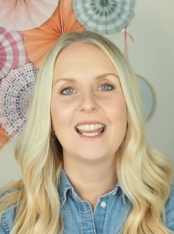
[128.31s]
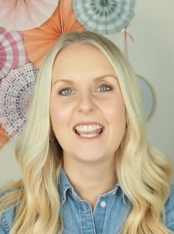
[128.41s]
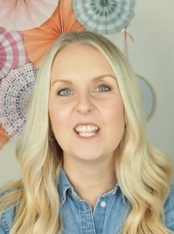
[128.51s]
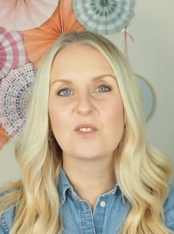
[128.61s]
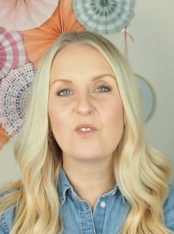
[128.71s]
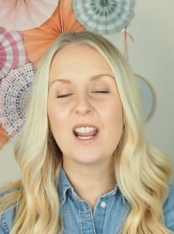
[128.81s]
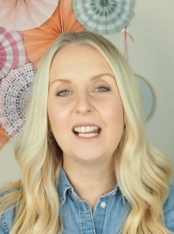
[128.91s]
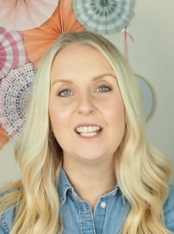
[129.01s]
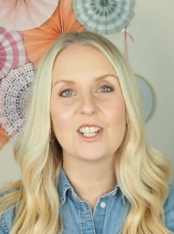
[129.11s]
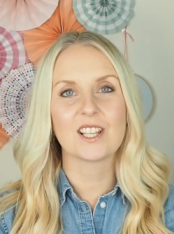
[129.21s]
It's
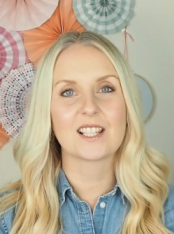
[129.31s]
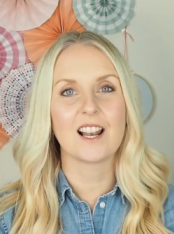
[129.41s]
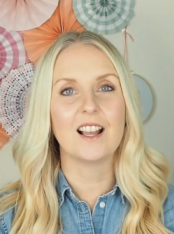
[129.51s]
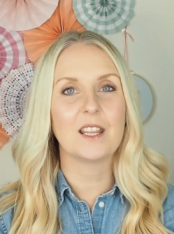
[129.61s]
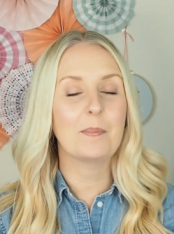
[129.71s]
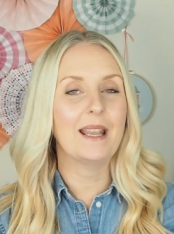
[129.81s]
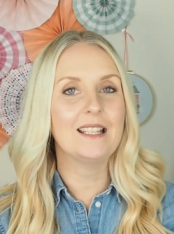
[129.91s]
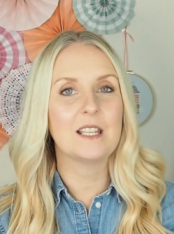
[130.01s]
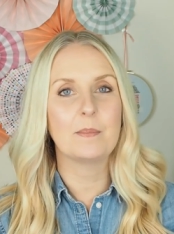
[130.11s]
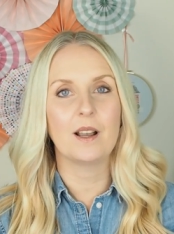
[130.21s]
really just like
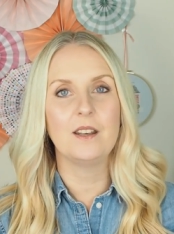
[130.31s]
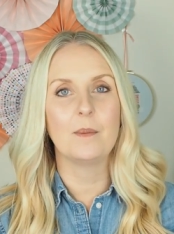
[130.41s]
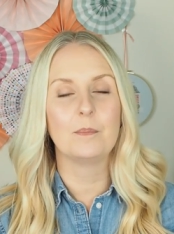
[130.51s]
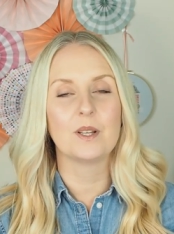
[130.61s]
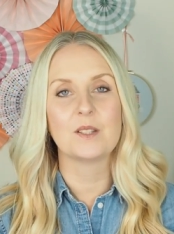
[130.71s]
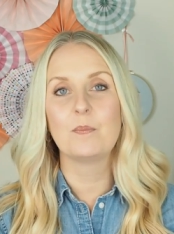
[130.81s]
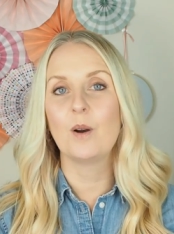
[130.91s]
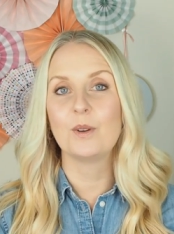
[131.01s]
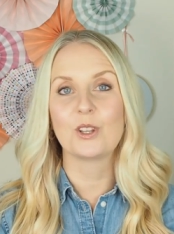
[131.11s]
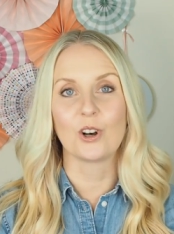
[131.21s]
painting by numbers but
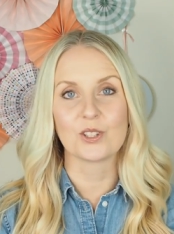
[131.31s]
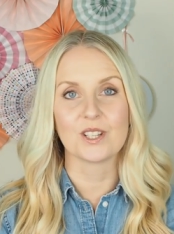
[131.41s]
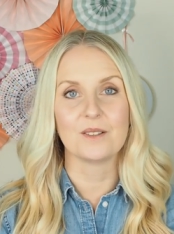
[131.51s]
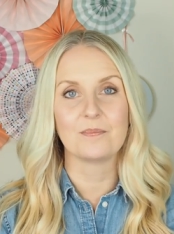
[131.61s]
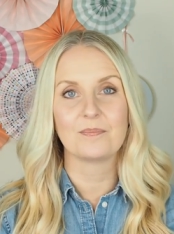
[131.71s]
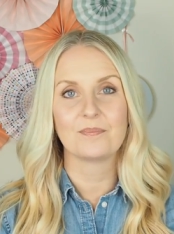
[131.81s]
with cotton.